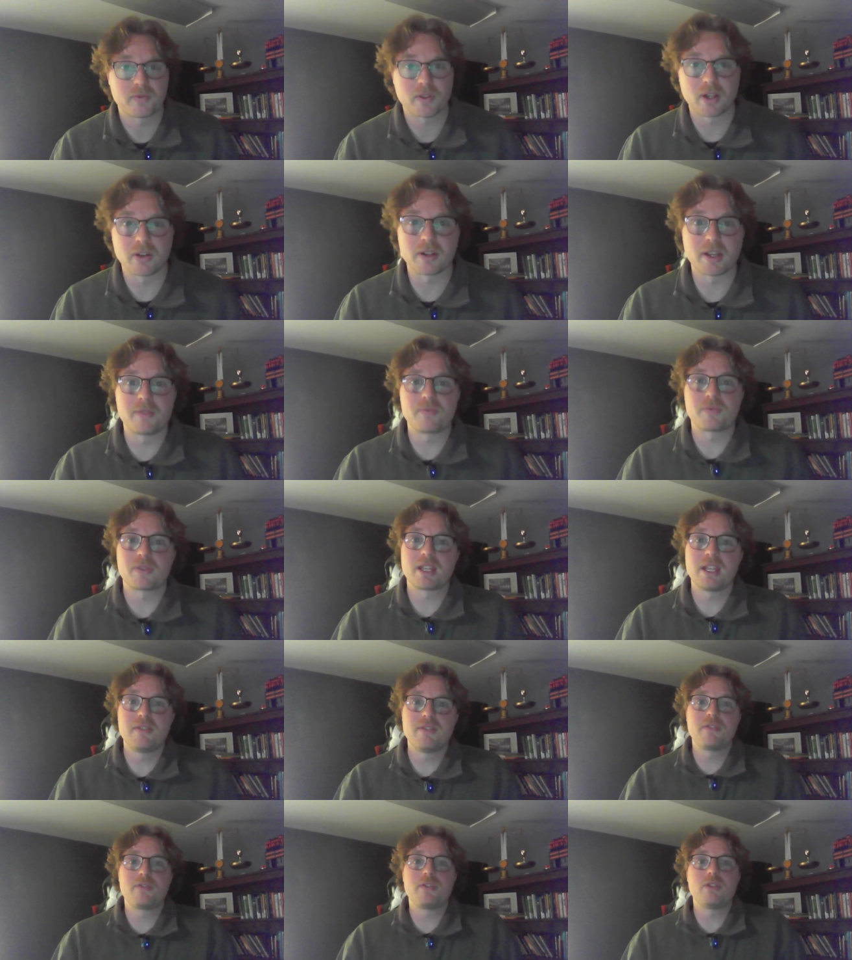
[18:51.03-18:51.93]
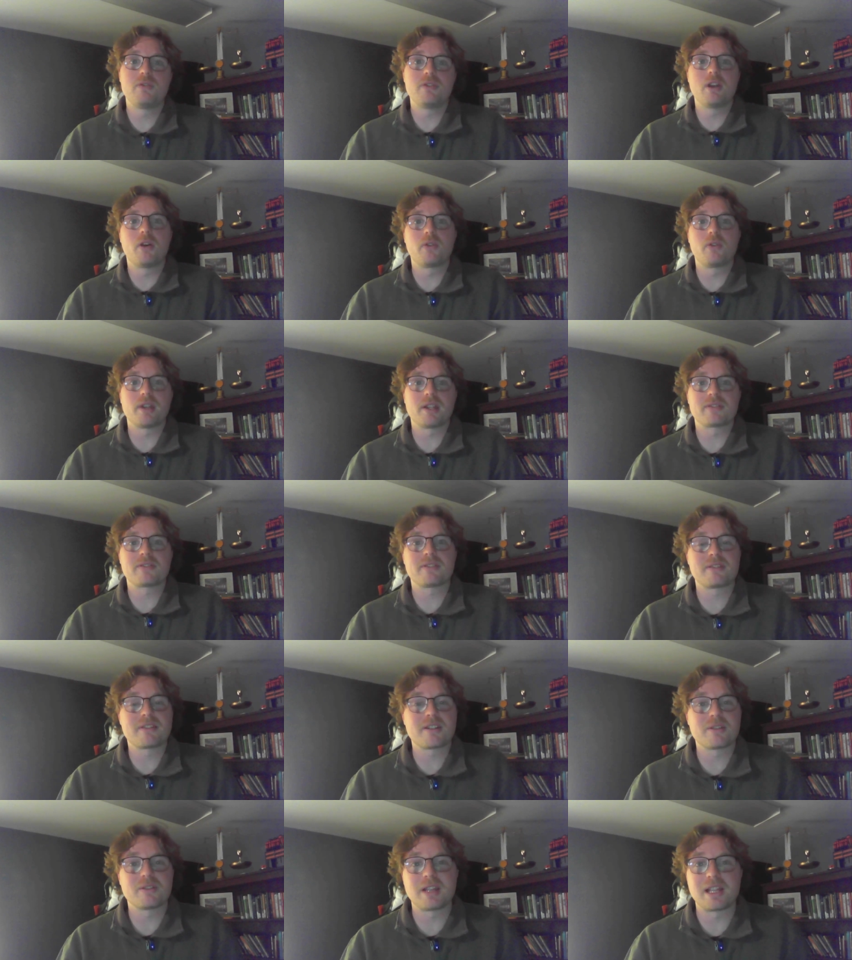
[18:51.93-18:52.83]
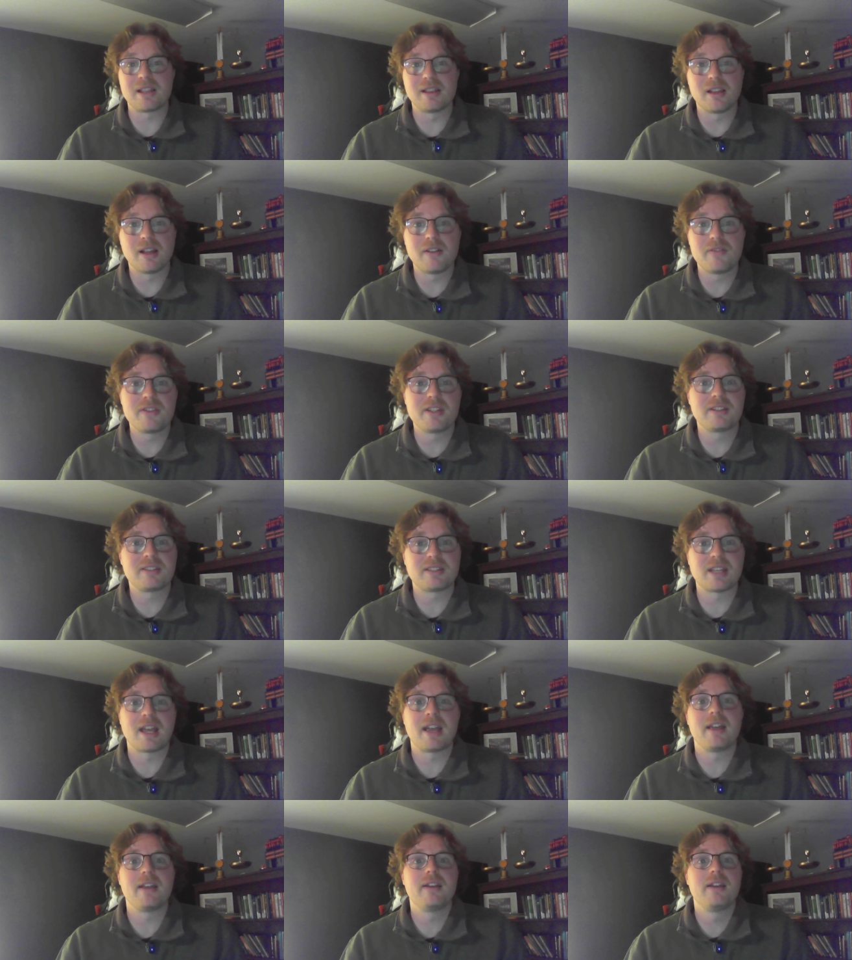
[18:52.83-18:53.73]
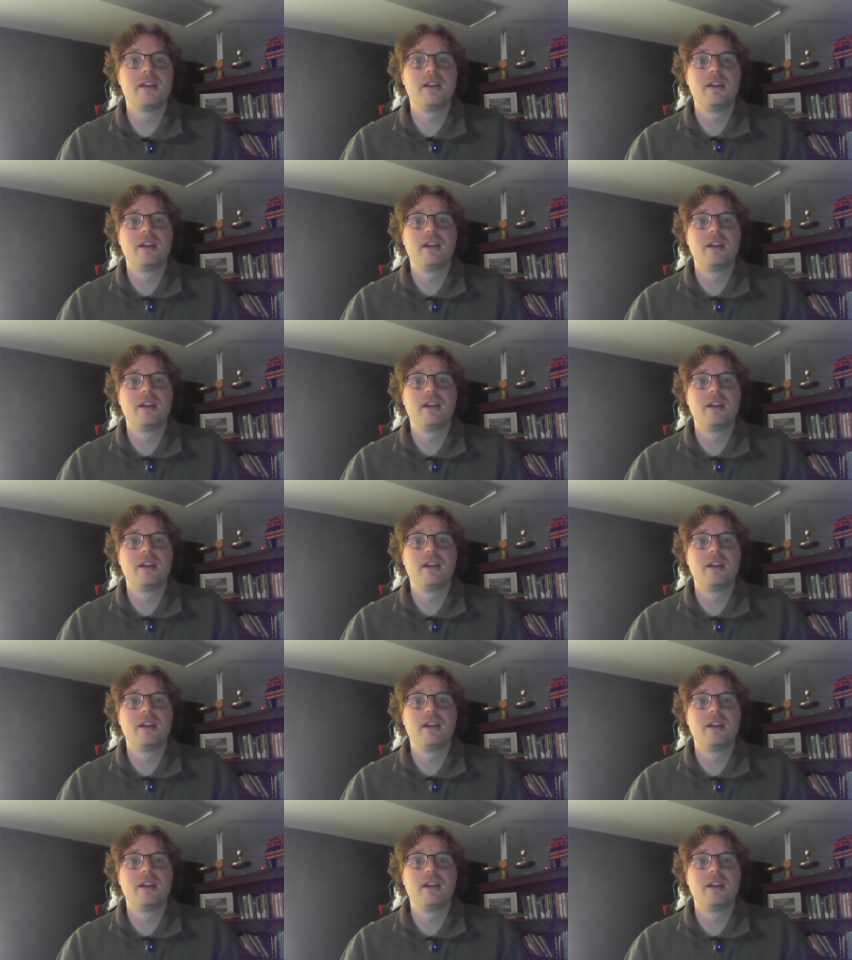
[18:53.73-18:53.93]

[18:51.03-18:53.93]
Okay? Even if you don't necessarily love the set,